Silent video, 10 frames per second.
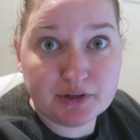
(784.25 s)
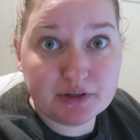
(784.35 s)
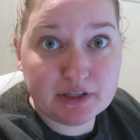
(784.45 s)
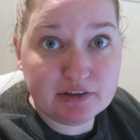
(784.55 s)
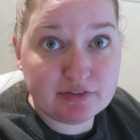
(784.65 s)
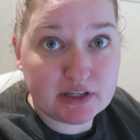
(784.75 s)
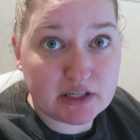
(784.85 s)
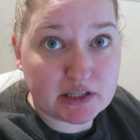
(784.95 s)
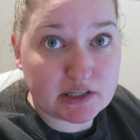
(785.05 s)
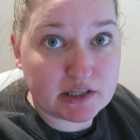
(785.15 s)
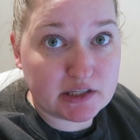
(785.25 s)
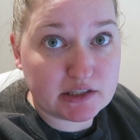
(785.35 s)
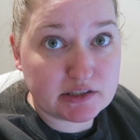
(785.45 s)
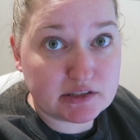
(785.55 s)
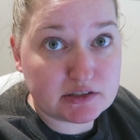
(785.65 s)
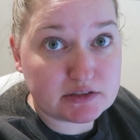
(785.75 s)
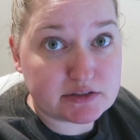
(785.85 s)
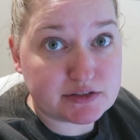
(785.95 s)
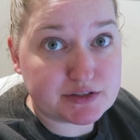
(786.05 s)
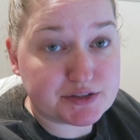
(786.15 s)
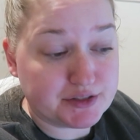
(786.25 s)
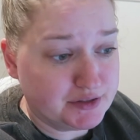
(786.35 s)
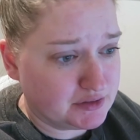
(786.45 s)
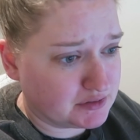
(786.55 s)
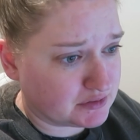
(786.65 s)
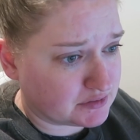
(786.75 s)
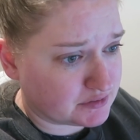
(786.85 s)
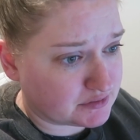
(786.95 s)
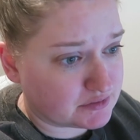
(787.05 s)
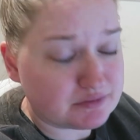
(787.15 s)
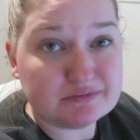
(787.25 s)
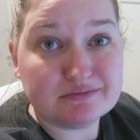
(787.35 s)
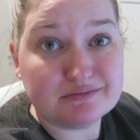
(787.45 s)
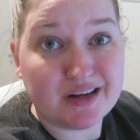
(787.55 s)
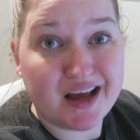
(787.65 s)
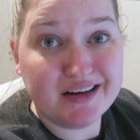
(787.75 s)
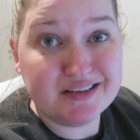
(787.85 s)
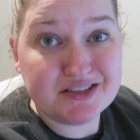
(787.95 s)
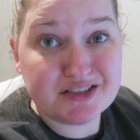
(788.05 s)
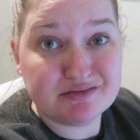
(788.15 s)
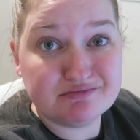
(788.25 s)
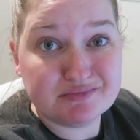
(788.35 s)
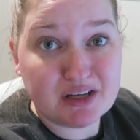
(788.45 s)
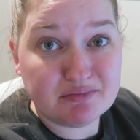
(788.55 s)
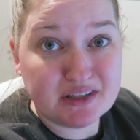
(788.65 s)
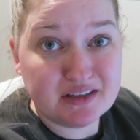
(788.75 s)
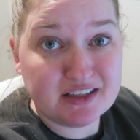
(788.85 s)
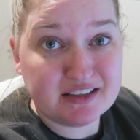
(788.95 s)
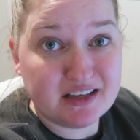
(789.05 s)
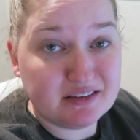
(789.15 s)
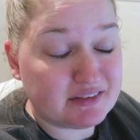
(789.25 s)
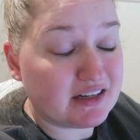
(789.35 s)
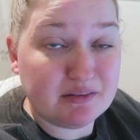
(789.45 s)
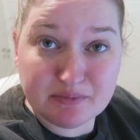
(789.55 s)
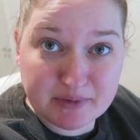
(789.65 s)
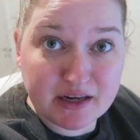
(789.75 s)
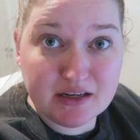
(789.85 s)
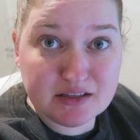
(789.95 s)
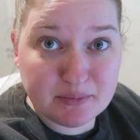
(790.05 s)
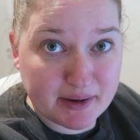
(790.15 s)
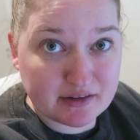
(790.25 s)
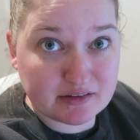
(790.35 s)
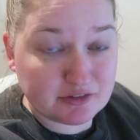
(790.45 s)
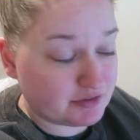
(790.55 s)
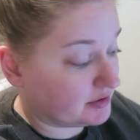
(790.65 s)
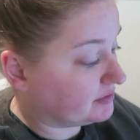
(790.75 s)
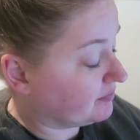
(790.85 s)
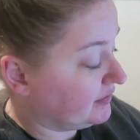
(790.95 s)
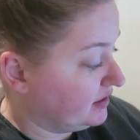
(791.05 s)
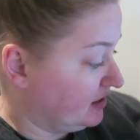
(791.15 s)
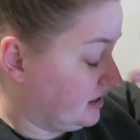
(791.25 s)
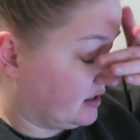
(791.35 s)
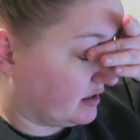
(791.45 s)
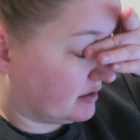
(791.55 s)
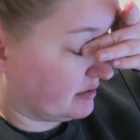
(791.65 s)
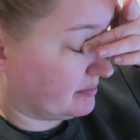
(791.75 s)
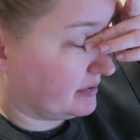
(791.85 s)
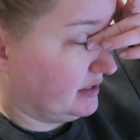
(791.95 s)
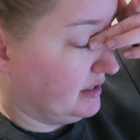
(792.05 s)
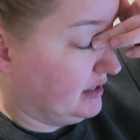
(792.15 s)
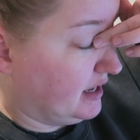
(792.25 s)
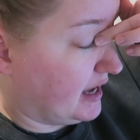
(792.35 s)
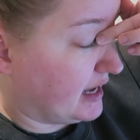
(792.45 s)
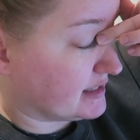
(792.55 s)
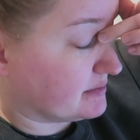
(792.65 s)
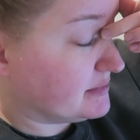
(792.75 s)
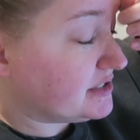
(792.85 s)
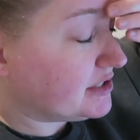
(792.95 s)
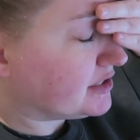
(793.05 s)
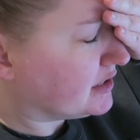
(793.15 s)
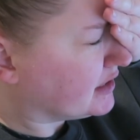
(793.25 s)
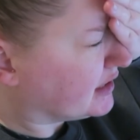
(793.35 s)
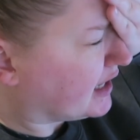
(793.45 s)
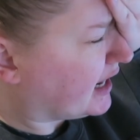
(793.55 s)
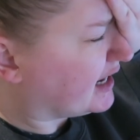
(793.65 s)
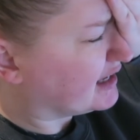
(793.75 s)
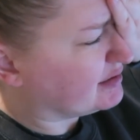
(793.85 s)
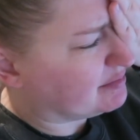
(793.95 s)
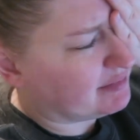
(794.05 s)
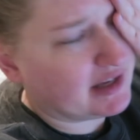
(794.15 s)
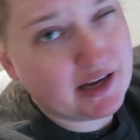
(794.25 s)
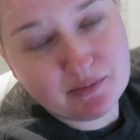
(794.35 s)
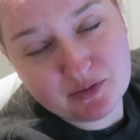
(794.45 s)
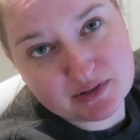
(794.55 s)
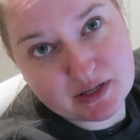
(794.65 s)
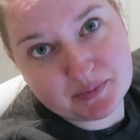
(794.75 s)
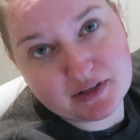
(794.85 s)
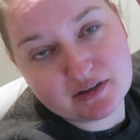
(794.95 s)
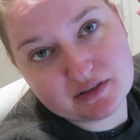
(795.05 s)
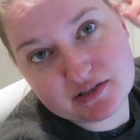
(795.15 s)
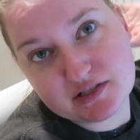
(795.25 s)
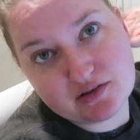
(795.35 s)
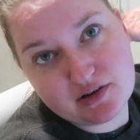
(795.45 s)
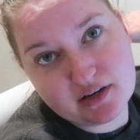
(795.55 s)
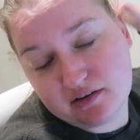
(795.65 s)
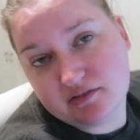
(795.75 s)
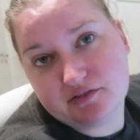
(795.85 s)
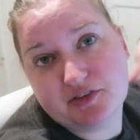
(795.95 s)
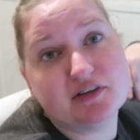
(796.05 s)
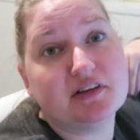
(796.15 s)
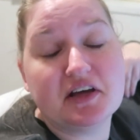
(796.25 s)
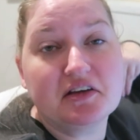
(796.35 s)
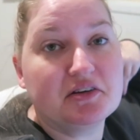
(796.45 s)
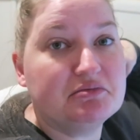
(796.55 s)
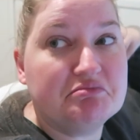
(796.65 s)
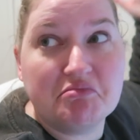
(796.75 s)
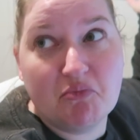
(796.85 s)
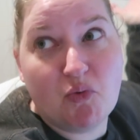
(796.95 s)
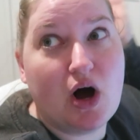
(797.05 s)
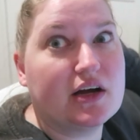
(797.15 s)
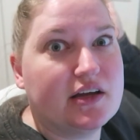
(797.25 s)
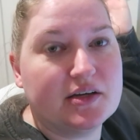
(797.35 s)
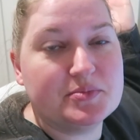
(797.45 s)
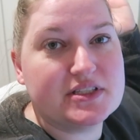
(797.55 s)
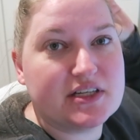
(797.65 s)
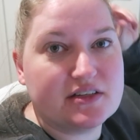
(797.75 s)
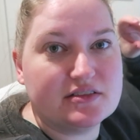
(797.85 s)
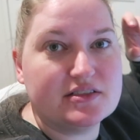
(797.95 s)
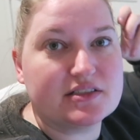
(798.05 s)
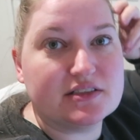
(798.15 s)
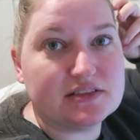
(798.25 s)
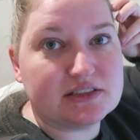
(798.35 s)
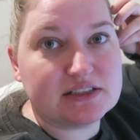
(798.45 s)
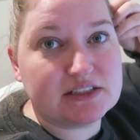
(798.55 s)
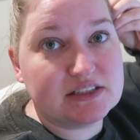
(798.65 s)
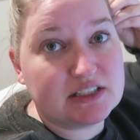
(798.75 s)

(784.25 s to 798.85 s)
and good evening. It is 9-ish, something like that, and I'm heading to bed in a few. I had some dinner. My camera was up here, so I didn't feel like walking upstairs because